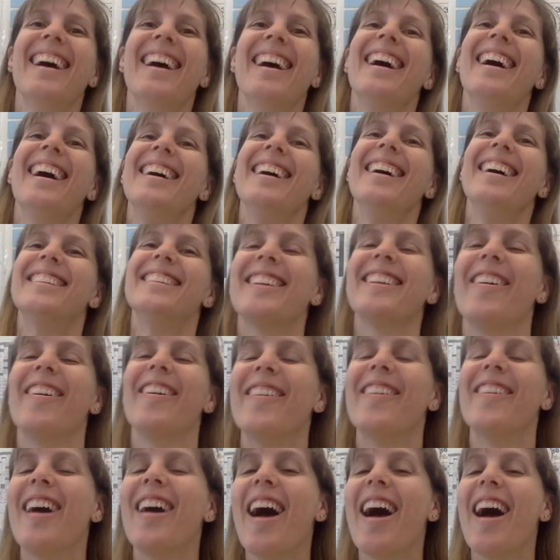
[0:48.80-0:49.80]
So
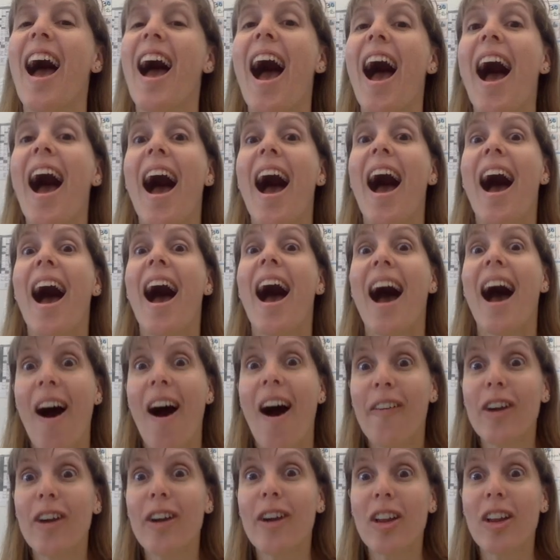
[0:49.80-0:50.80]

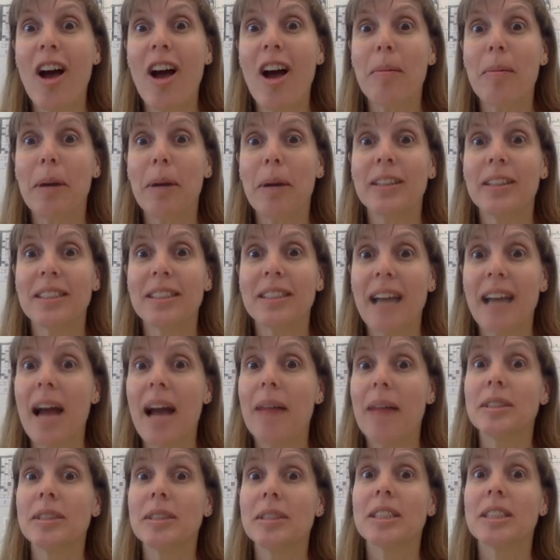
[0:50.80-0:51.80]
over long periods of
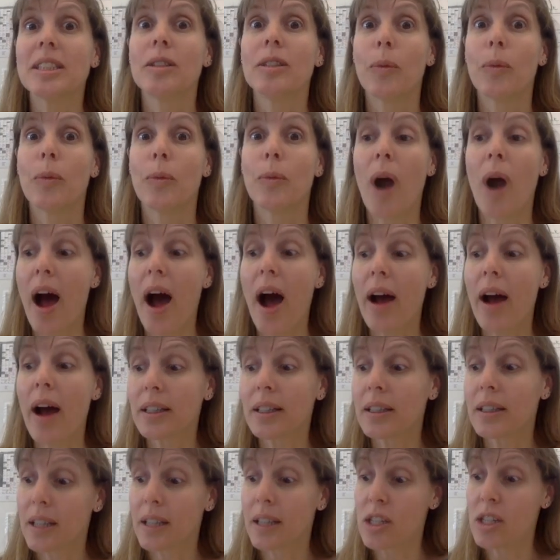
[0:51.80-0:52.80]
times, rock
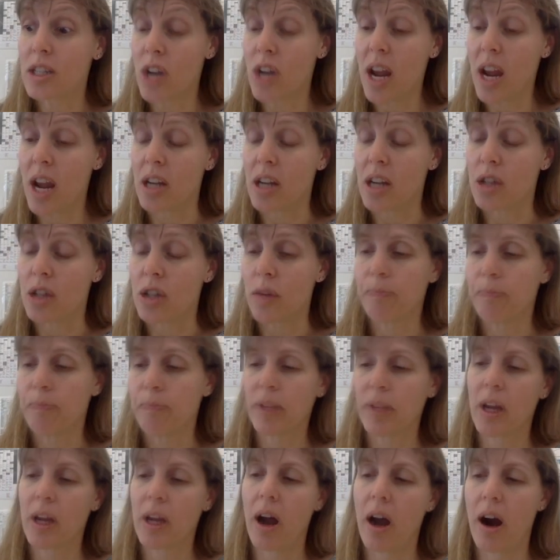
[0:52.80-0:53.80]
can change.
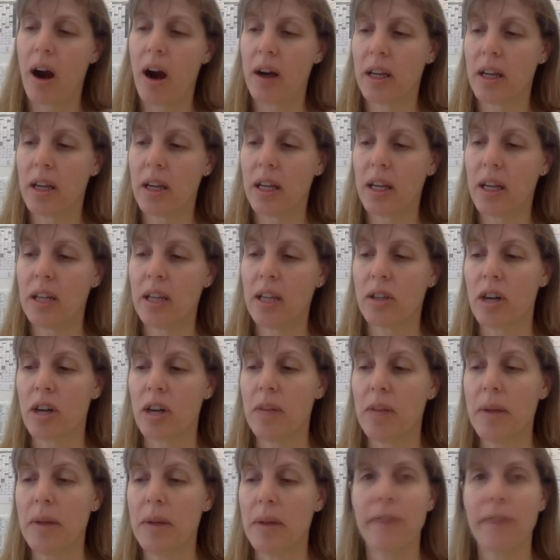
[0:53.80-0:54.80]
Our key term
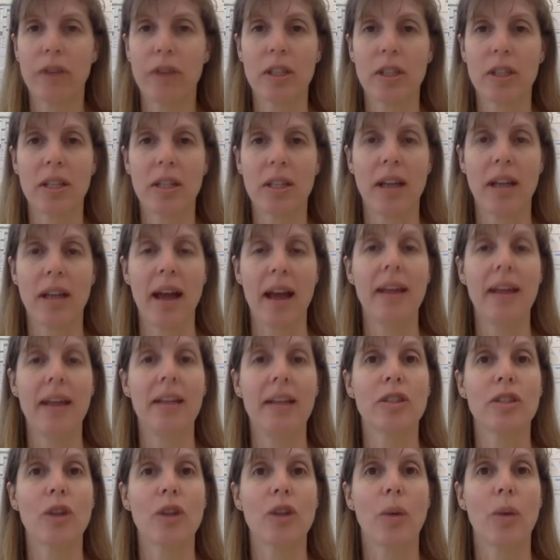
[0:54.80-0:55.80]
for today is
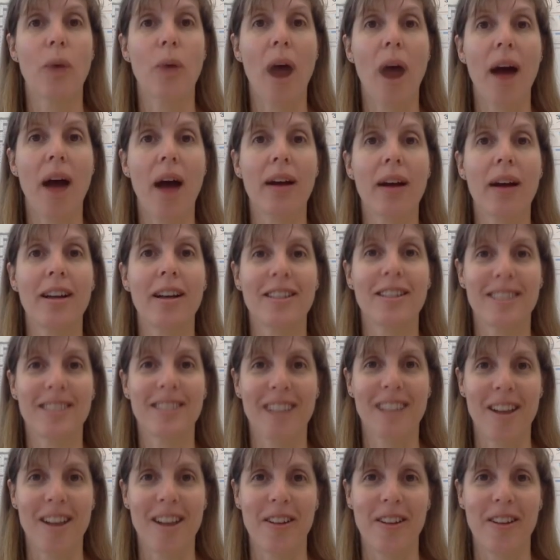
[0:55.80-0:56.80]
rock
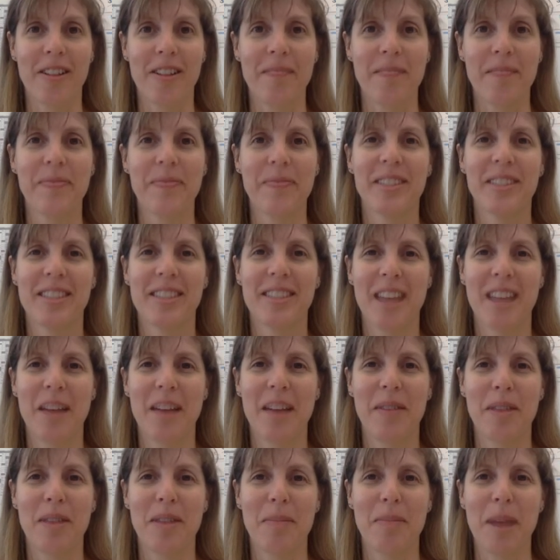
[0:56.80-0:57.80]
cycle. Say it
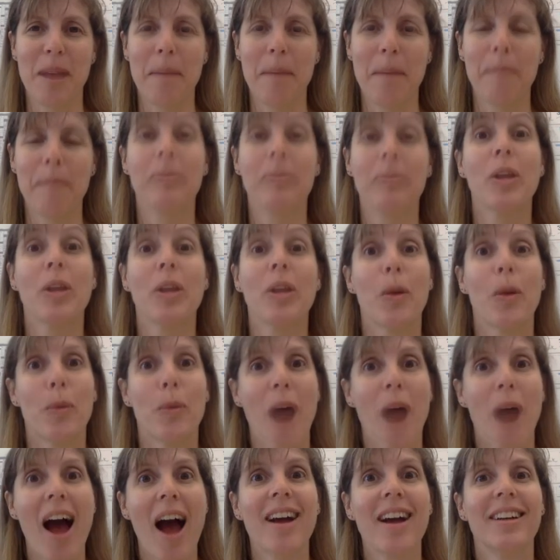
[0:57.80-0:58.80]
with me,
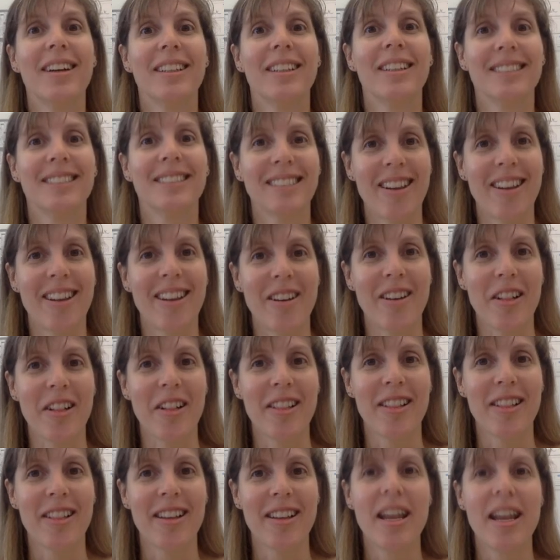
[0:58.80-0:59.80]
rock cycle.
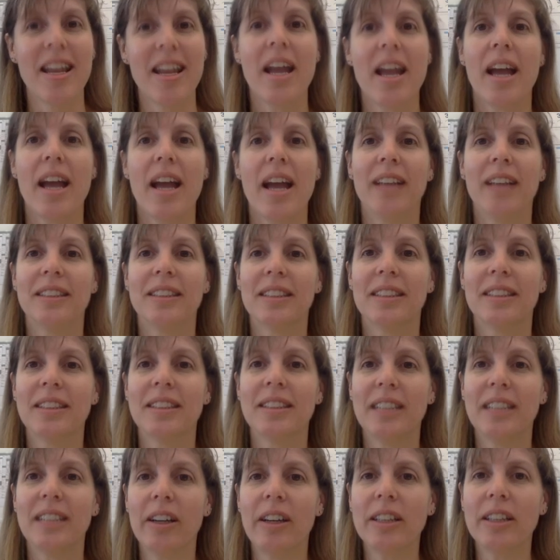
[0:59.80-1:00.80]
It's the
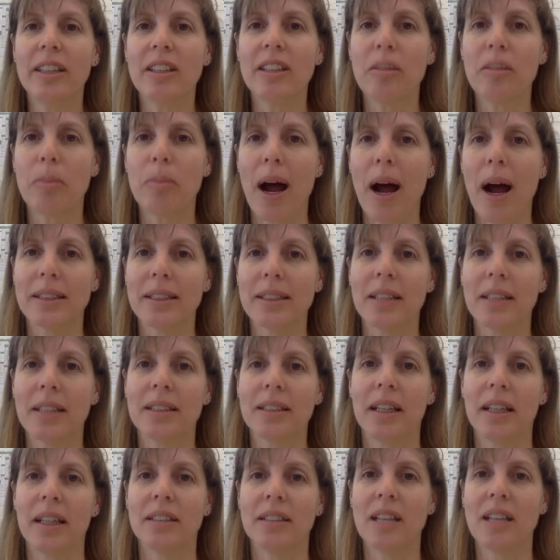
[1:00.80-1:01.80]
series of
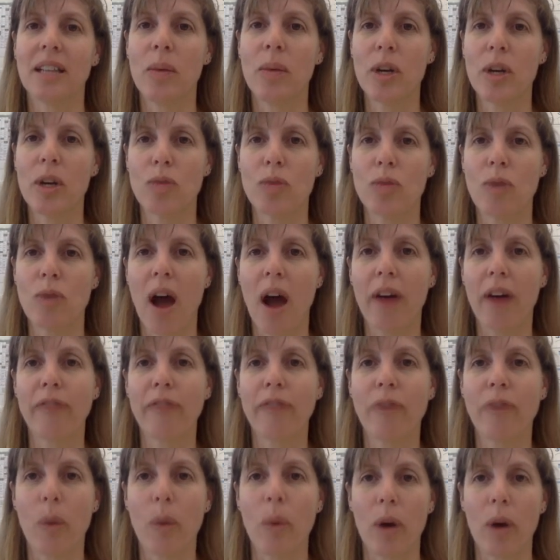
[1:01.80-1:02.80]
processes in which rock
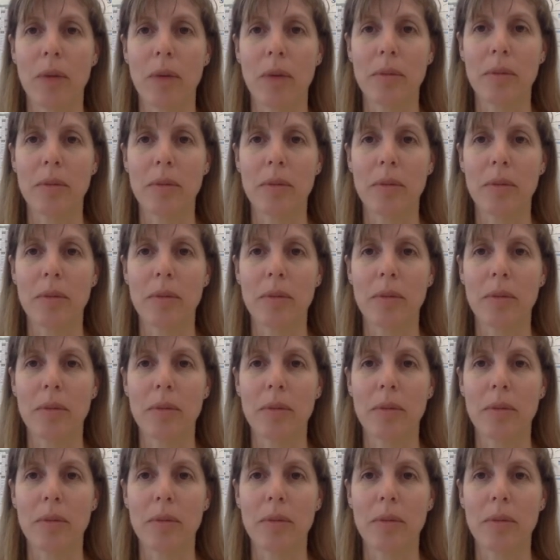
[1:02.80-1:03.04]
forms,